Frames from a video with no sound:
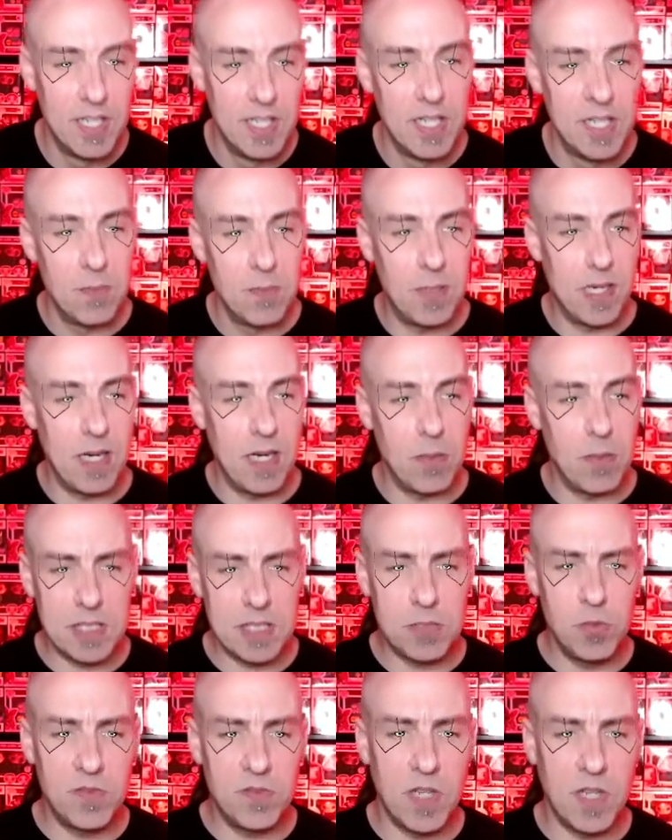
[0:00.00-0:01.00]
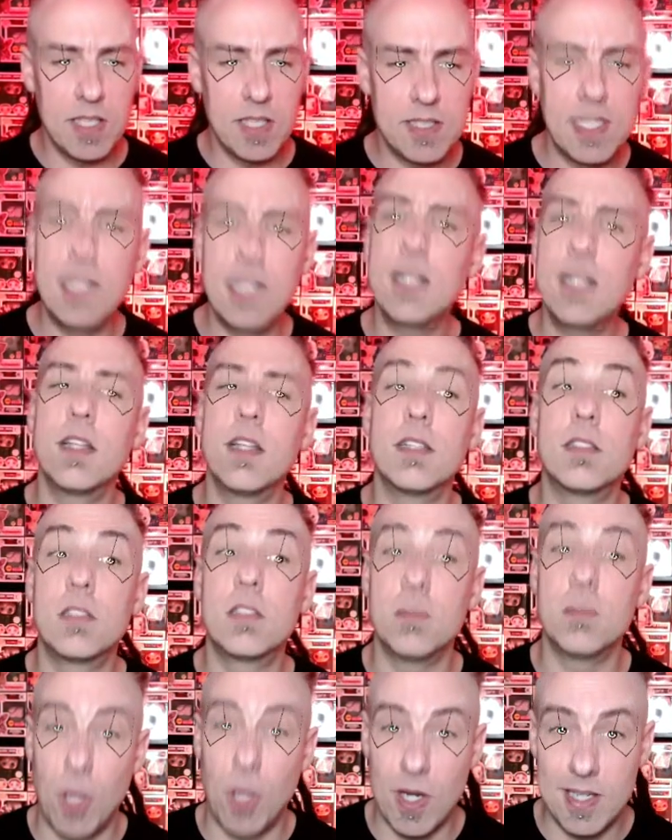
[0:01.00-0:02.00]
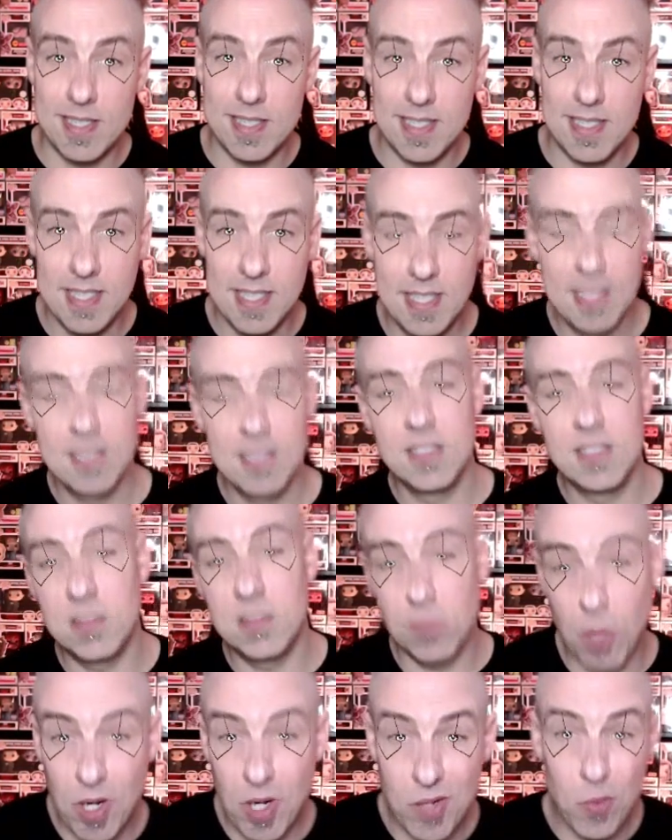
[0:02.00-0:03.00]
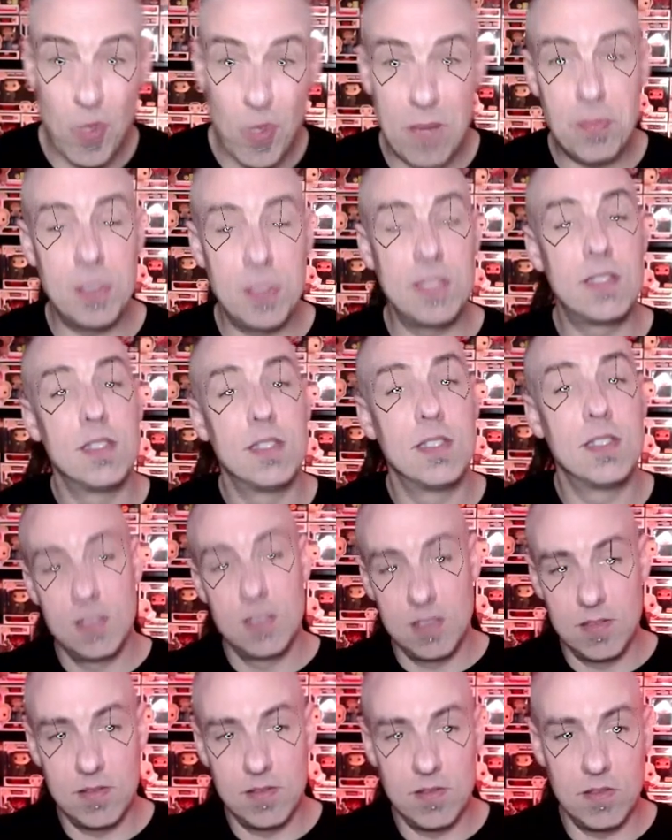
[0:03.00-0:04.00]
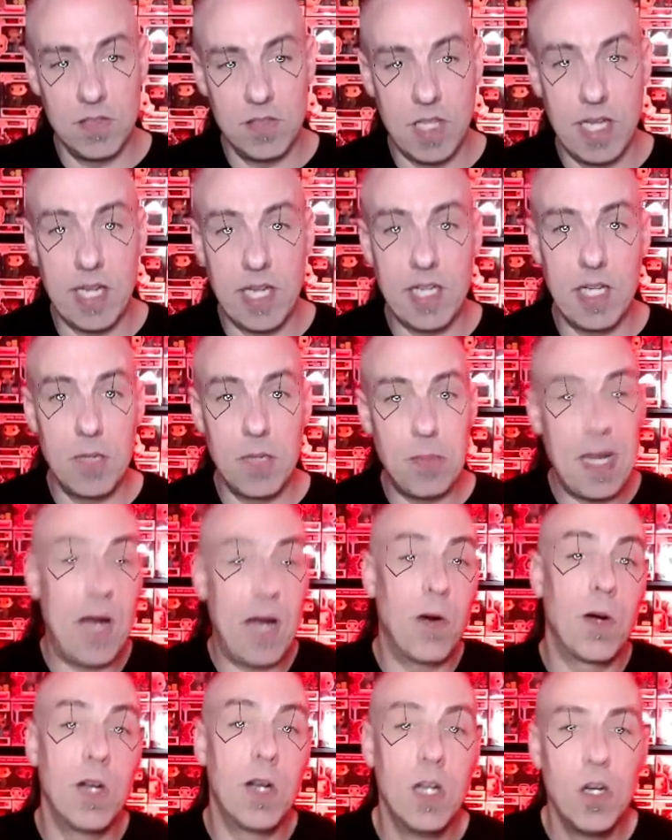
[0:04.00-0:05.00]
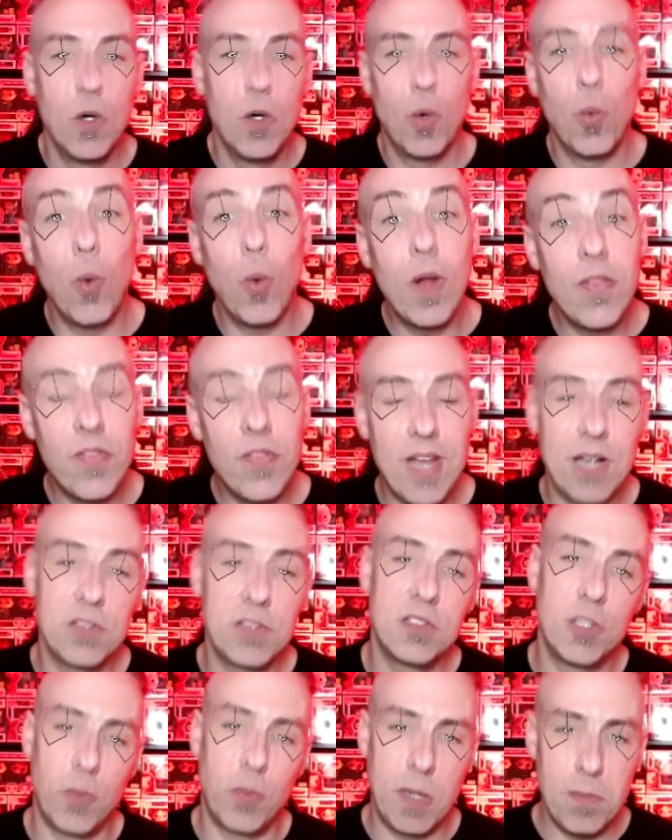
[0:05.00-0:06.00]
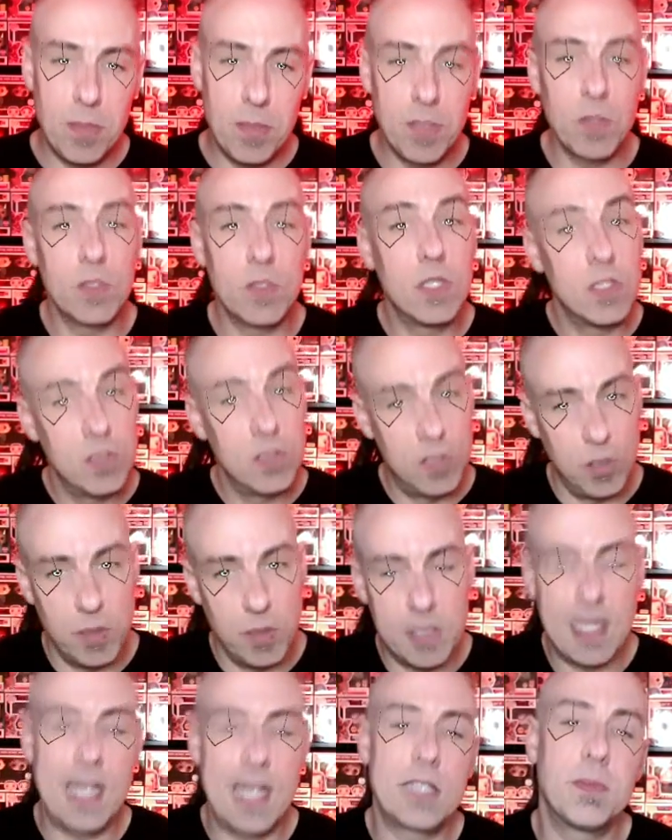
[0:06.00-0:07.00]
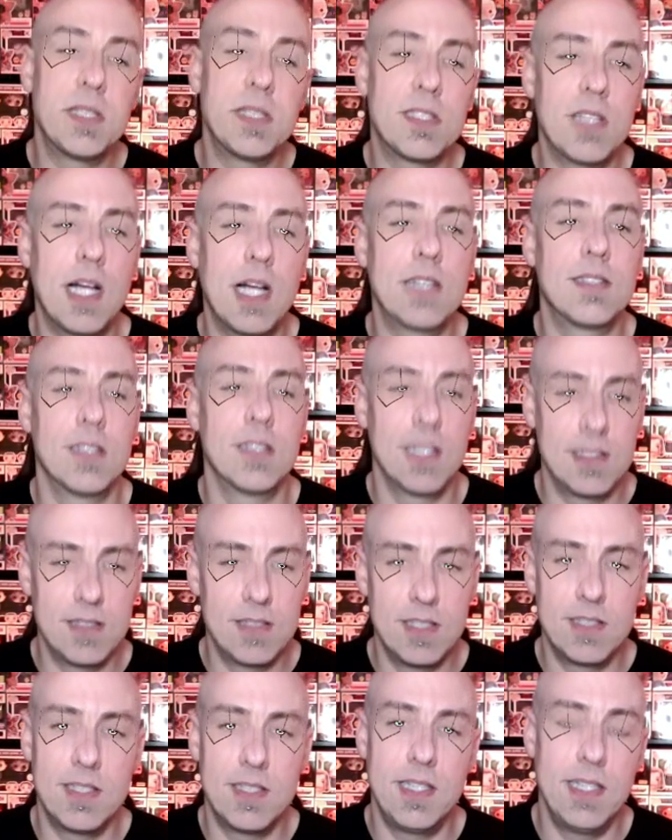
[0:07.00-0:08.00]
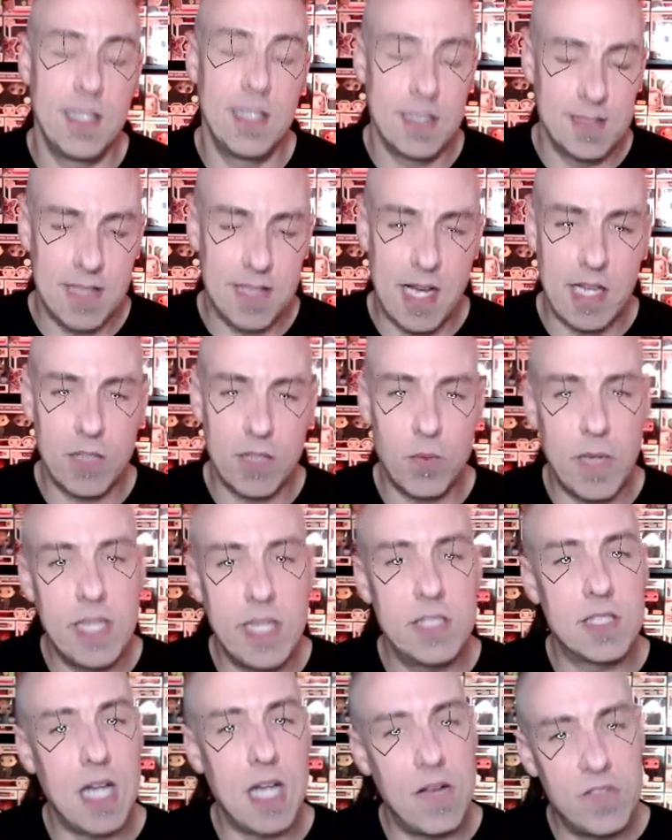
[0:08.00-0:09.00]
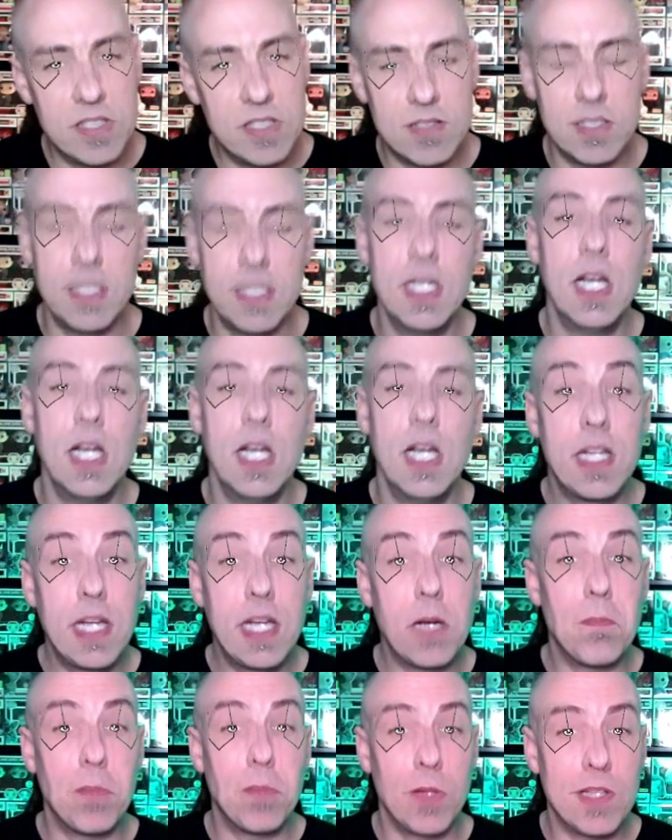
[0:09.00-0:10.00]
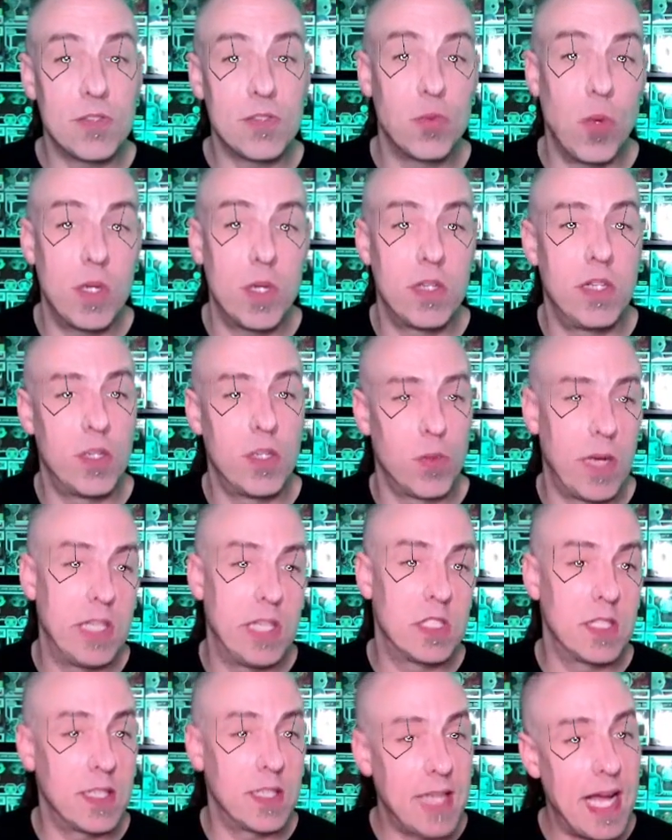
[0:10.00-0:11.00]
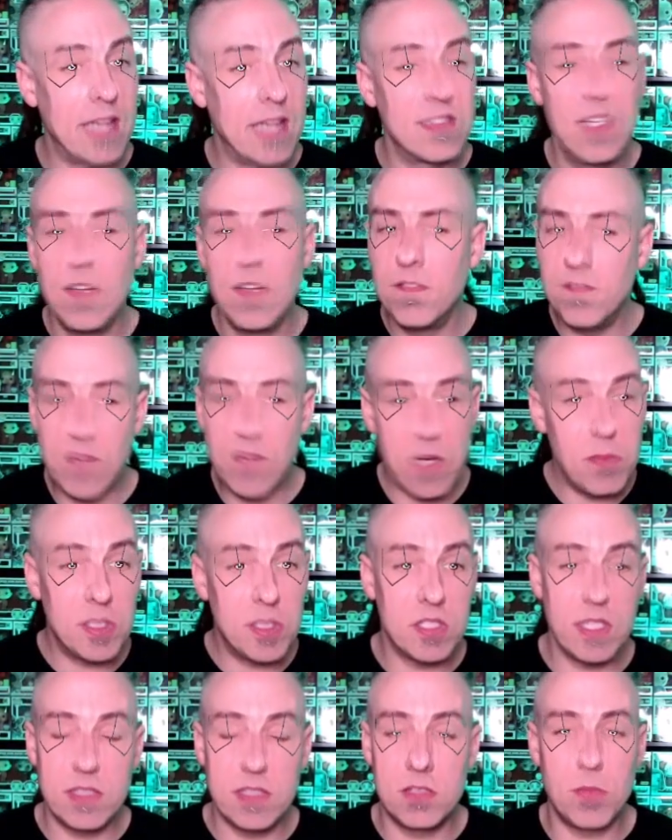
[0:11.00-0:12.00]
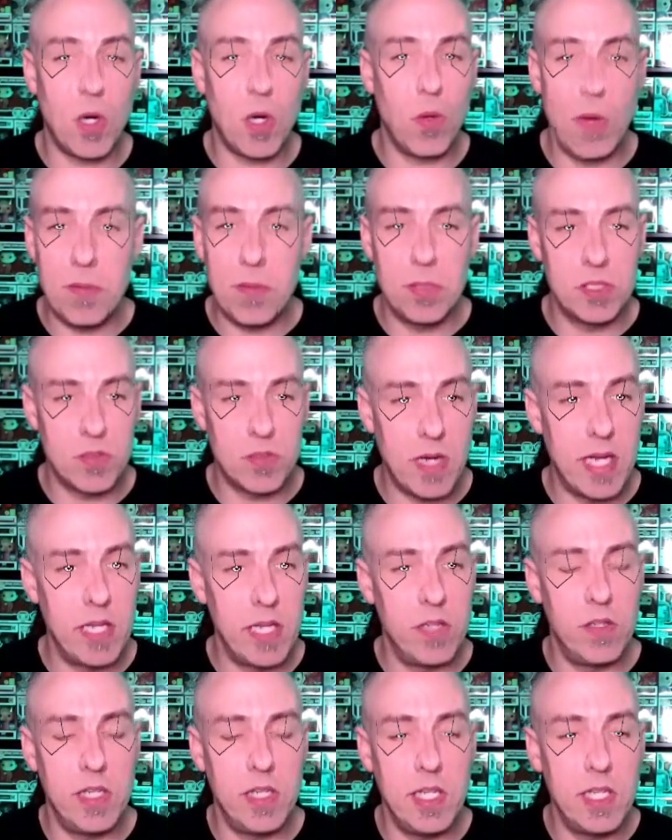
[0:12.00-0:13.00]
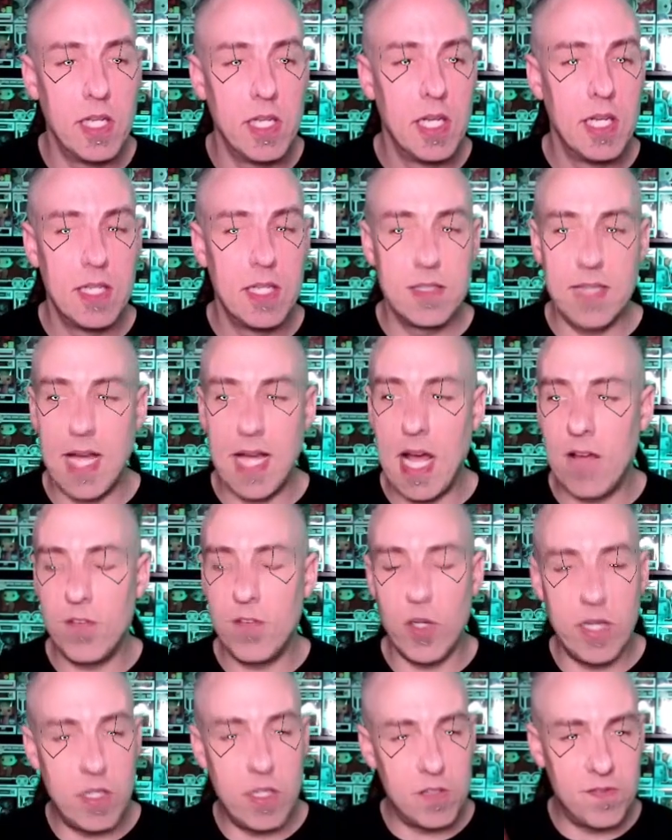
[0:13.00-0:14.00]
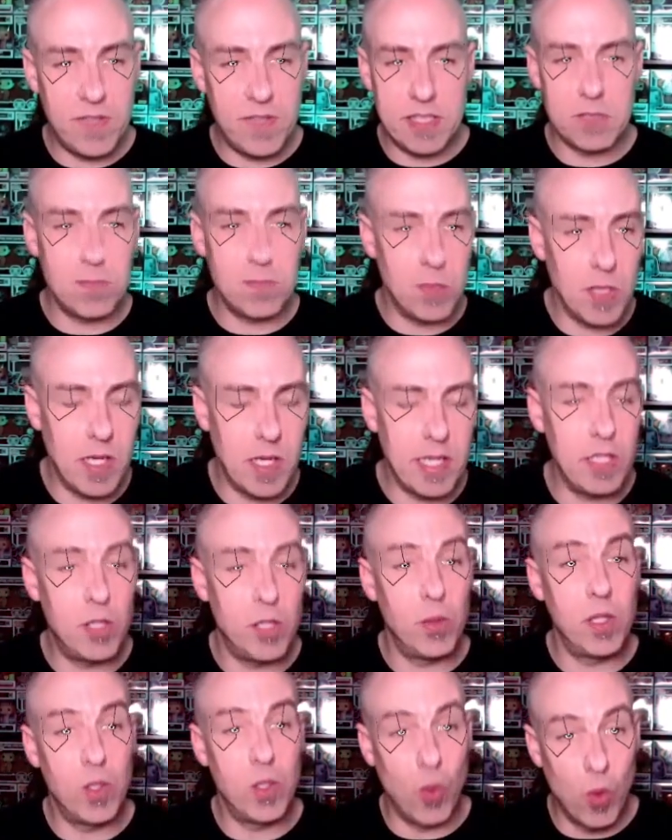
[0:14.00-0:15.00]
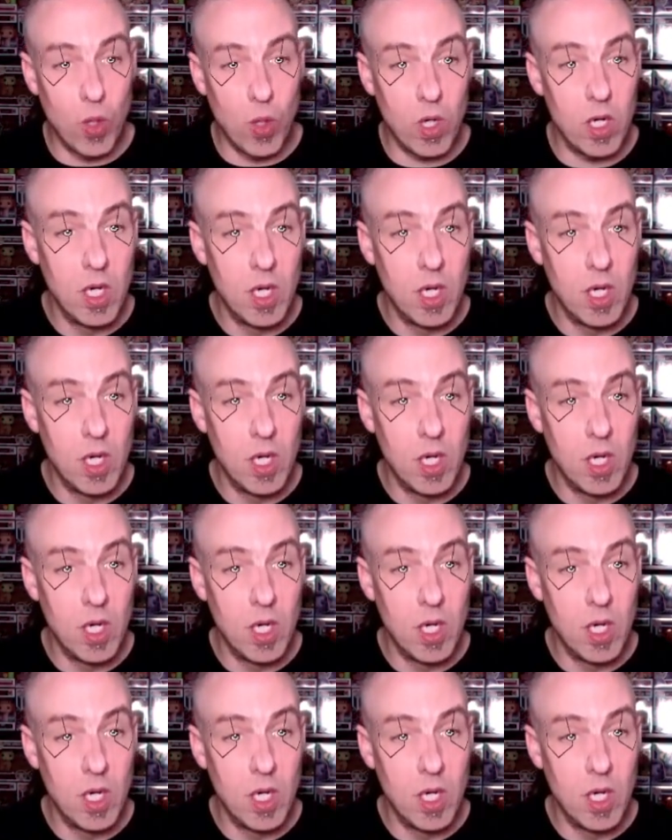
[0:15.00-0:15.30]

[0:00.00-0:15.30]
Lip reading: But let's move on. Let's get into the smart weapons. Like power, 1,000 to rebuild, 2 attachment slots, unless it's an exotic ranged, obviously. You get a +1 to your ranged attacks, very much like smart weapons, right? You need to have your interface plug into it or